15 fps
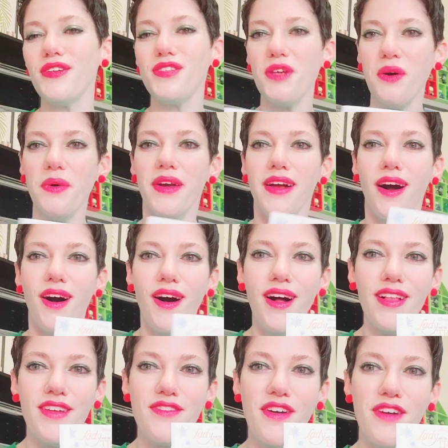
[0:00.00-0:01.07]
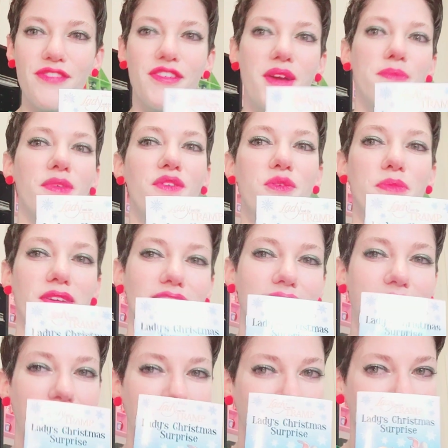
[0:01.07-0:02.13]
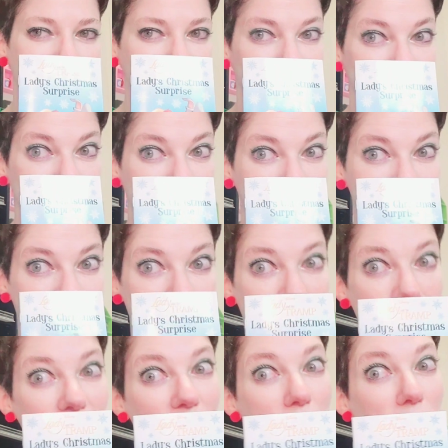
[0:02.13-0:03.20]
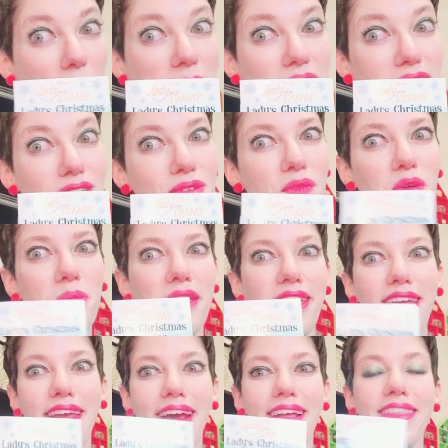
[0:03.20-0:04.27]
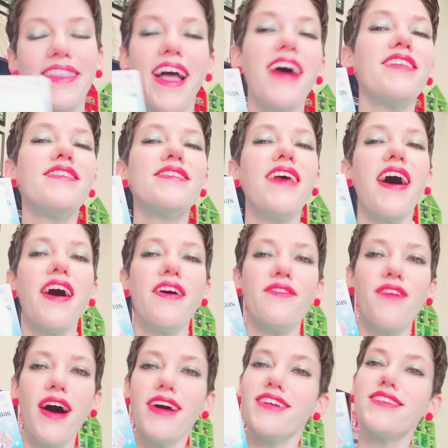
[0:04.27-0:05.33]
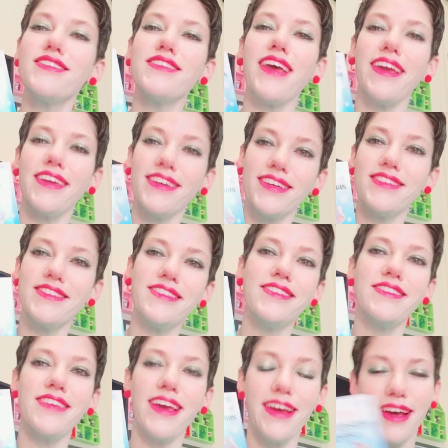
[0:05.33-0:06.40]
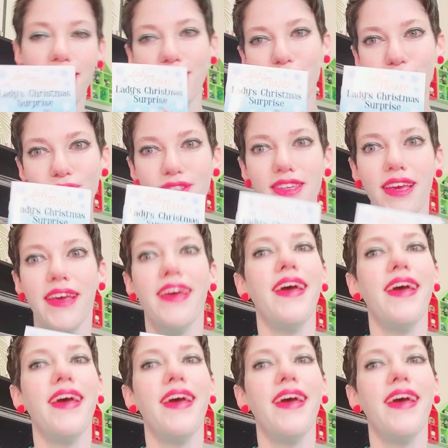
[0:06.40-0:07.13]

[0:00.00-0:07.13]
So all of our family will be together, which means that our puppies will be getting lots of hugs and kisses and cuddles